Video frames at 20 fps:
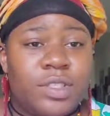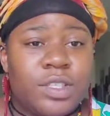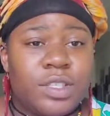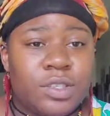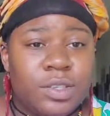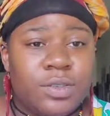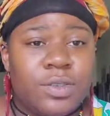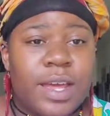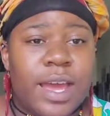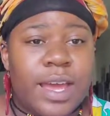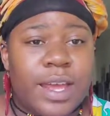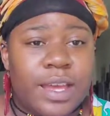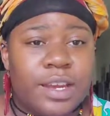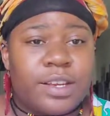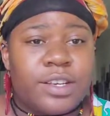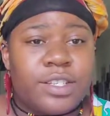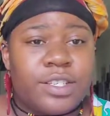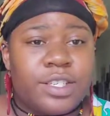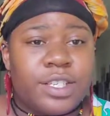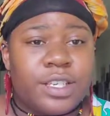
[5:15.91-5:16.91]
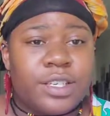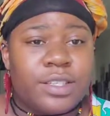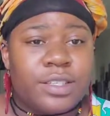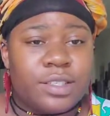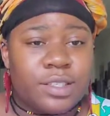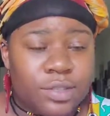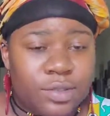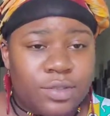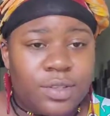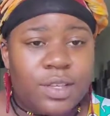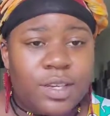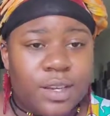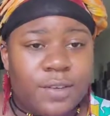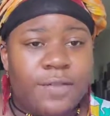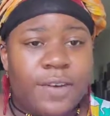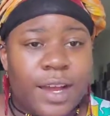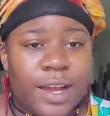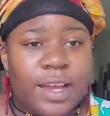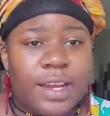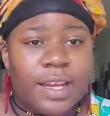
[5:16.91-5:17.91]
to that energy, to the
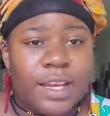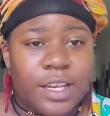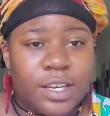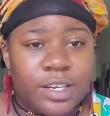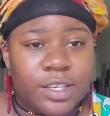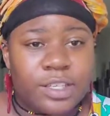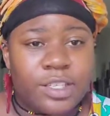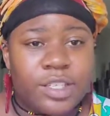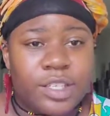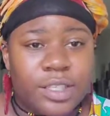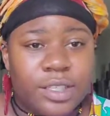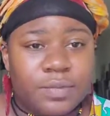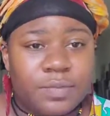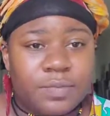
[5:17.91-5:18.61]
divine energy.